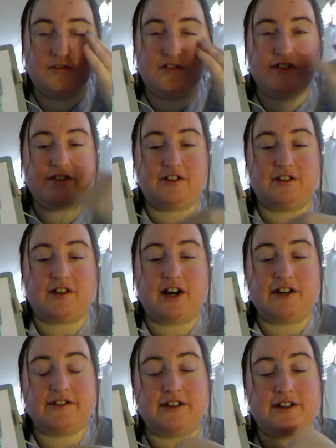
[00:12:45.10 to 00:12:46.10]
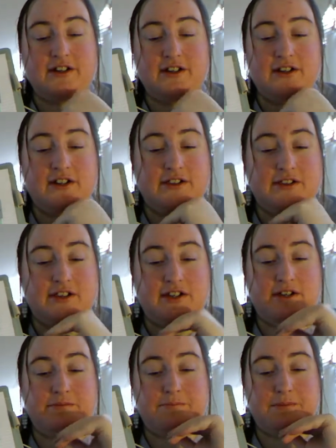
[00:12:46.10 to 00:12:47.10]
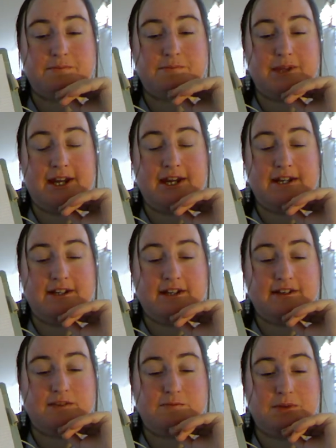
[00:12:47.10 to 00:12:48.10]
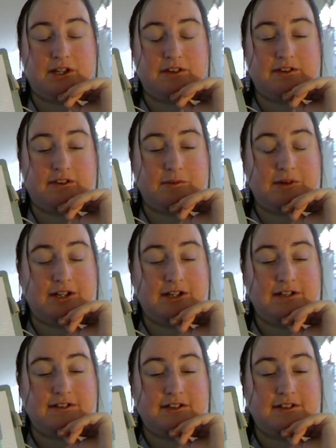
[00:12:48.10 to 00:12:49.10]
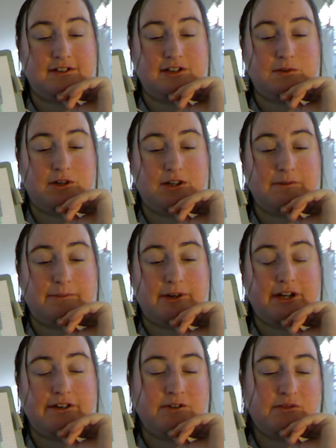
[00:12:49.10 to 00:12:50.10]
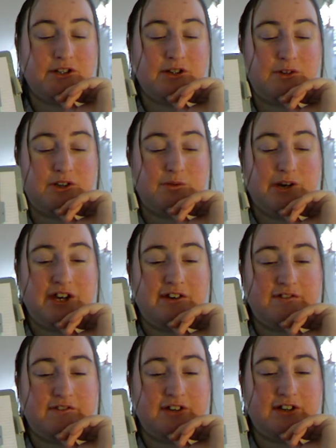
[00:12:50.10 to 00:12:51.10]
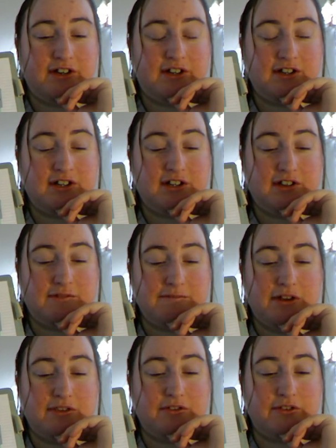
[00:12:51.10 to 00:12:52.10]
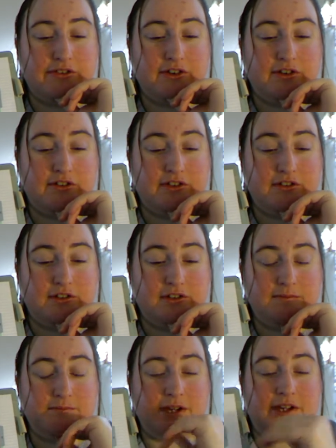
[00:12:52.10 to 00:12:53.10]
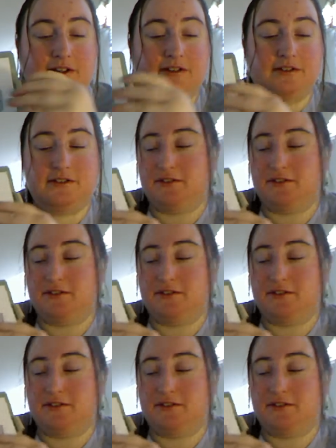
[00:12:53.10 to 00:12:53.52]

Fiskars cutter, the blade is blunt, so I'm going to need to get a new one, but I didn't really want to wait another month or so to make